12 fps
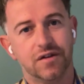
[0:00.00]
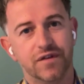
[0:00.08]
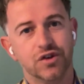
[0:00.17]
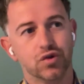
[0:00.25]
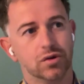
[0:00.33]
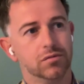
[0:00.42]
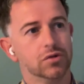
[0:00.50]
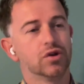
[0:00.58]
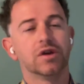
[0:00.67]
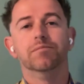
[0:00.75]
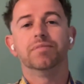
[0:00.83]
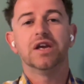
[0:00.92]
individual,
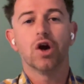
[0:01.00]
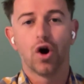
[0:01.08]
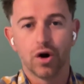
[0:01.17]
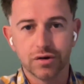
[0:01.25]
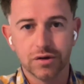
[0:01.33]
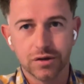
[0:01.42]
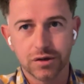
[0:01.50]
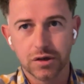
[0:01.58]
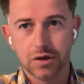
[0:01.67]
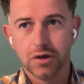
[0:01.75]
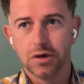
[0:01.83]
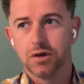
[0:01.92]
looking beyond
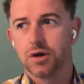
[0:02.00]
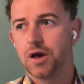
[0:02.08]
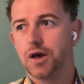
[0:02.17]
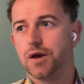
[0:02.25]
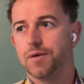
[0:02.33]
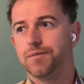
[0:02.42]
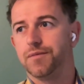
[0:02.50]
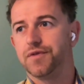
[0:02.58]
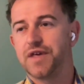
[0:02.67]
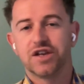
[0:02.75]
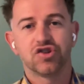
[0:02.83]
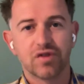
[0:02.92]

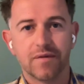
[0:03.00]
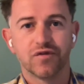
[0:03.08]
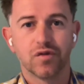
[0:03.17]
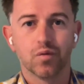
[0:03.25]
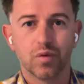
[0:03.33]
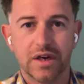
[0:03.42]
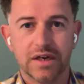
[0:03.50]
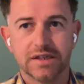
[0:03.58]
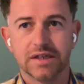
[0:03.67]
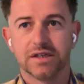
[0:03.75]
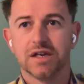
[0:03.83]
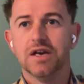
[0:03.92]
their strengths and
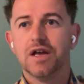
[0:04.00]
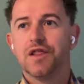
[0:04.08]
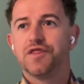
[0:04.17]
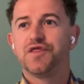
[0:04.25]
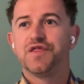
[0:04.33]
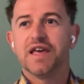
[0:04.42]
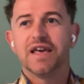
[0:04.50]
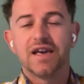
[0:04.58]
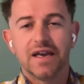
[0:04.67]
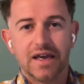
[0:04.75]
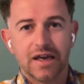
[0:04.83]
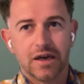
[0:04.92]
weaknesses,
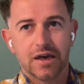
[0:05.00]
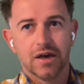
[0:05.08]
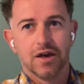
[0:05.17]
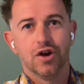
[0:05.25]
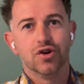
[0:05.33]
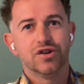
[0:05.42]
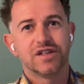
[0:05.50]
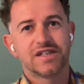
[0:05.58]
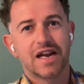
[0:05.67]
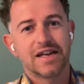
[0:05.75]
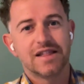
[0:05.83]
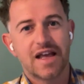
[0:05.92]
thinking and
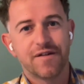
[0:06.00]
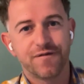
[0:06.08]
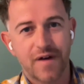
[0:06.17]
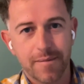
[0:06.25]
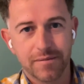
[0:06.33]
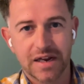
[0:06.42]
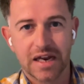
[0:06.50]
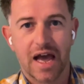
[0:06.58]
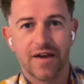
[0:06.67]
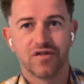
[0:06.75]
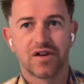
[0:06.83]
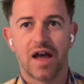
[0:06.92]
understanding their family
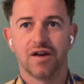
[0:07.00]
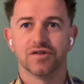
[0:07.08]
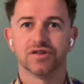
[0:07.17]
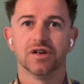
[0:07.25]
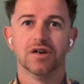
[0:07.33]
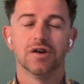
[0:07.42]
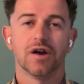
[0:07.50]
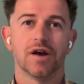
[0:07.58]
lifestyles.